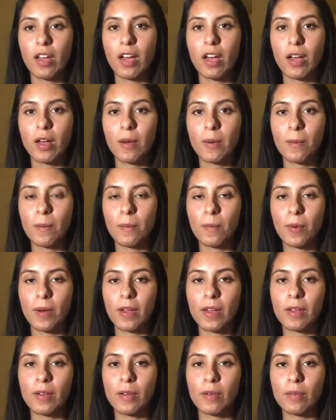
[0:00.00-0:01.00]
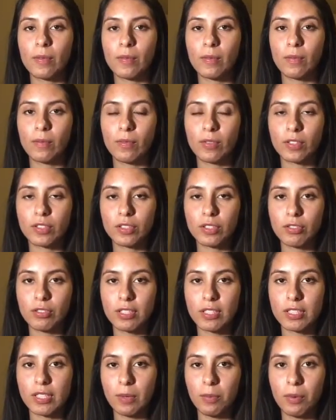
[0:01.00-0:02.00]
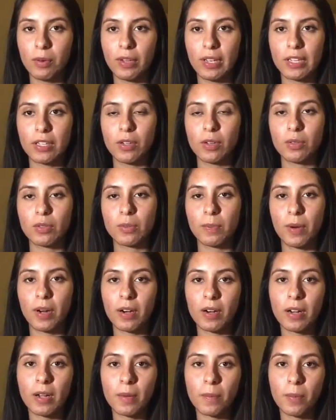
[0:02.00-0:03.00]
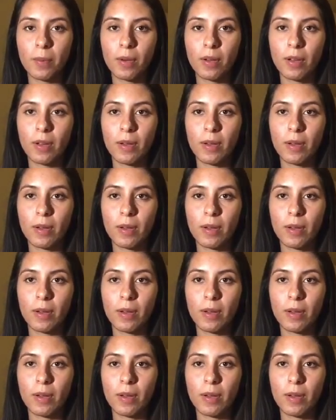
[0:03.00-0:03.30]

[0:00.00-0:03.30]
But for students, I would like you to pair up.